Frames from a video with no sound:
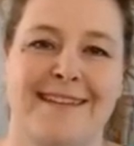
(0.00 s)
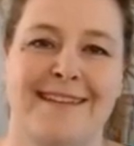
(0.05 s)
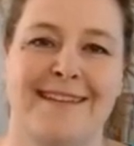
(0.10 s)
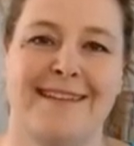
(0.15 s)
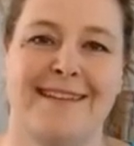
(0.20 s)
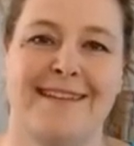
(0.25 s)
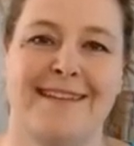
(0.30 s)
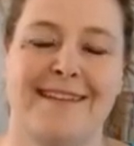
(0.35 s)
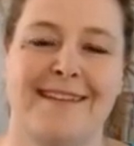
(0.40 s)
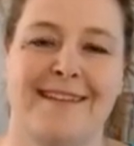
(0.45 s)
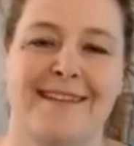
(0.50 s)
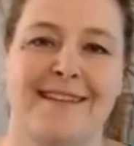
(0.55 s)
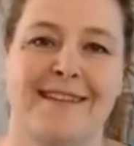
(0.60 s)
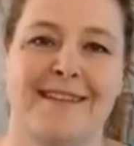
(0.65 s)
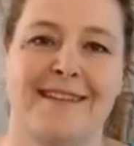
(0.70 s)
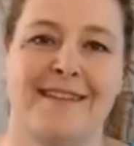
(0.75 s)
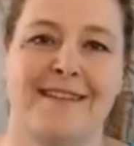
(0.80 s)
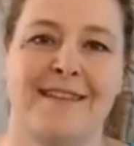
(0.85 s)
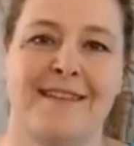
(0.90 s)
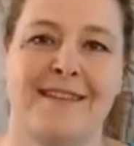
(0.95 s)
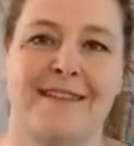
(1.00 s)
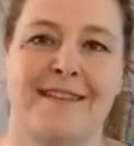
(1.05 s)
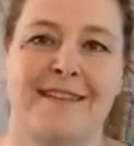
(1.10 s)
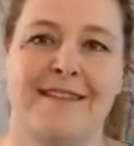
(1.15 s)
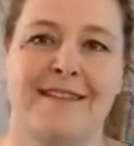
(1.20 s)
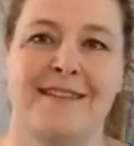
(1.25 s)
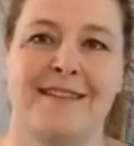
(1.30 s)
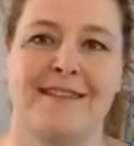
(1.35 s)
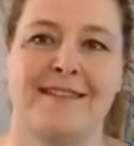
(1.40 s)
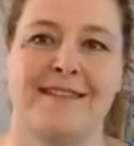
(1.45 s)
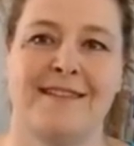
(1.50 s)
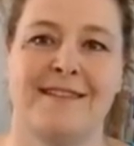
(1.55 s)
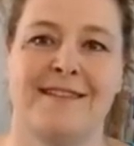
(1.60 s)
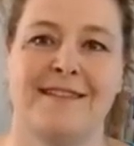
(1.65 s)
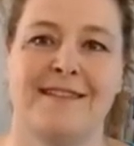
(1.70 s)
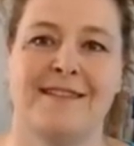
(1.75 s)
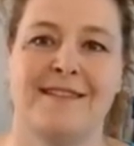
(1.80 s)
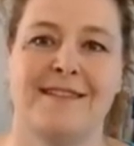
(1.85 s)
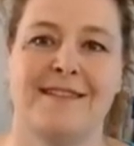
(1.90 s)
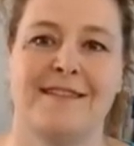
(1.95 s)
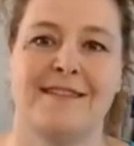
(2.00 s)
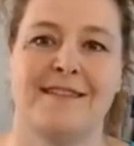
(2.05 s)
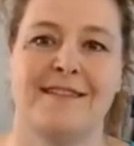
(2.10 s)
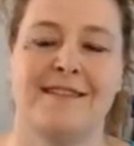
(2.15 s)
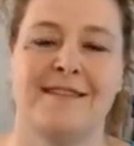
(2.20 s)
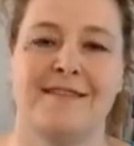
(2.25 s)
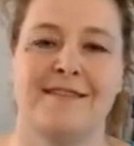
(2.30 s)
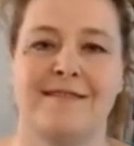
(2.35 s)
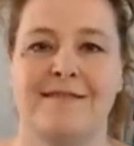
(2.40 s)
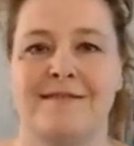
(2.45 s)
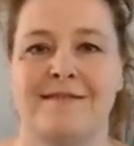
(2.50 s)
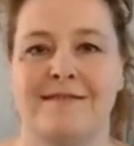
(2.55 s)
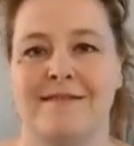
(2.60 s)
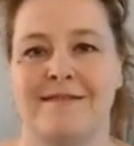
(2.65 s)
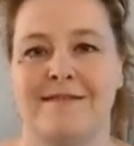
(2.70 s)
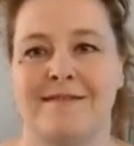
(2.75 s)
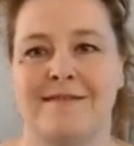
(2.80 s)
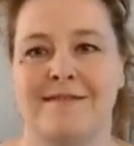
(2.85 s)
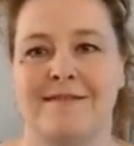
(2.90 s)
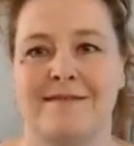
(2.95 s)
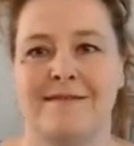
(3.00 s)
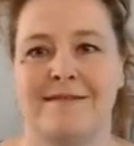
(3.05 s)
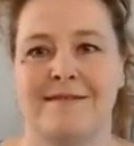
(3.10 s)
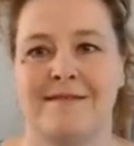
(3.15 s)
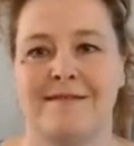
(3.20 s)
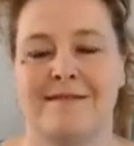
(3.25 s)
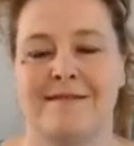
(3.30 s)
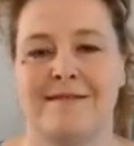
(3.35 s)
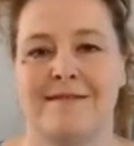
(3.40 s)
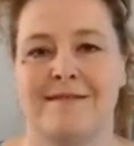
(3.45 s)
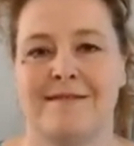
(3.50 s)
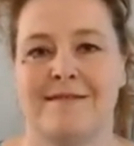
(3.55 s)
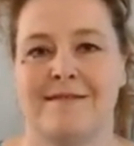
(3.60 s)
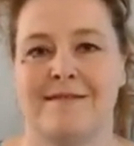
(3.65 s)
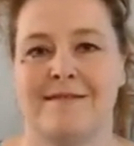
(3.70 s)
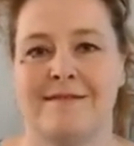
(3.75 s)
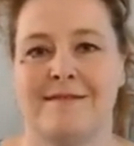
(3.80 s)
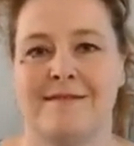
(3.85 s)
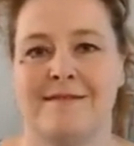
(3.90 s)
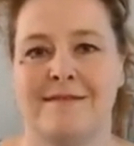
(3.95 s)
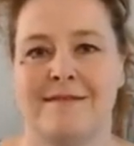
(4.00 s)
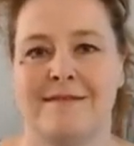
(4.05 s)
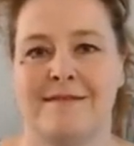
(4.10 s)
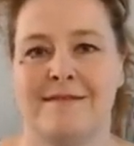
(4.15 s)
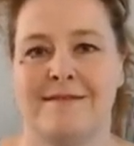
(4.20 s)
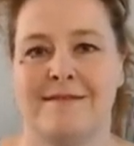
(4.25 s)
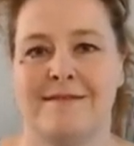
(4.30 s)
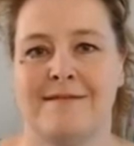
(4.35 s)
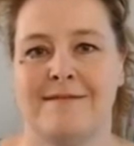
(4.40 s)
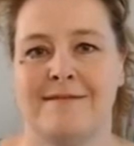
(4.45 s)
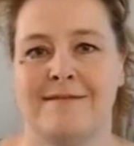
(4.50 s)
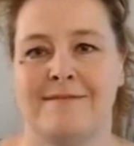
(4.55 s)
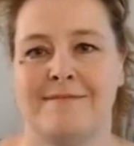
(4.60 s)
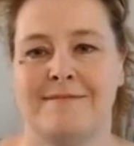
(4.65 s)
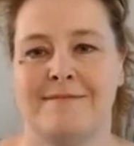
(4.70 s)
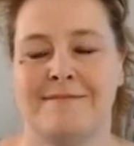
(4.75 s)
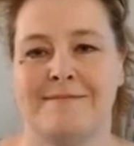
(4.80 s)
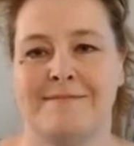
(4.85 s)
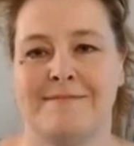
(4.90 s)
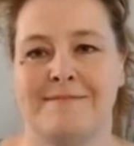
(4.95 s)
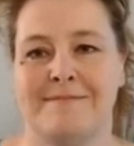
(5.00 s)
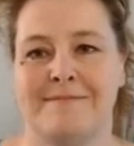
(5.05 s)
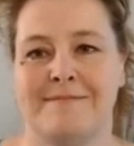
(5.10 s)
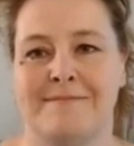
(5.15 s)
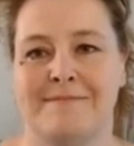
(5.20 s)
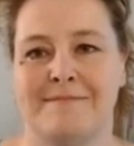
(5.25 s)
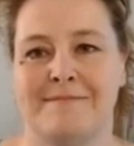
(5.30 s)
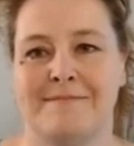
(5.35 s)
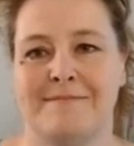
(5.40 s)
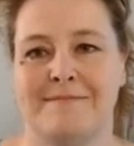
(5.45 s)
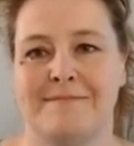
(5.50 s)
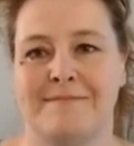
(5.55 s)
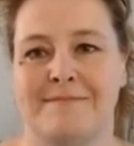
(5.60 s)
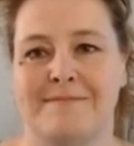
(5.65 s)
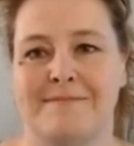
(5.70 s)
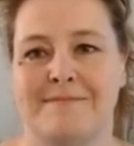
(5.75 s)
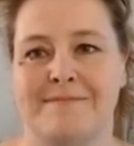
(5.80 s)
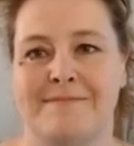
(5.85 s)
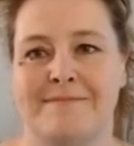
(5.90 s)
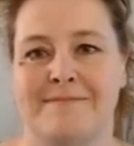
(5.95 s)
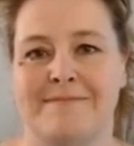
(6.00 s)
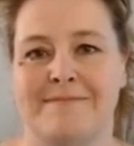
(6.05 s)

[no speech]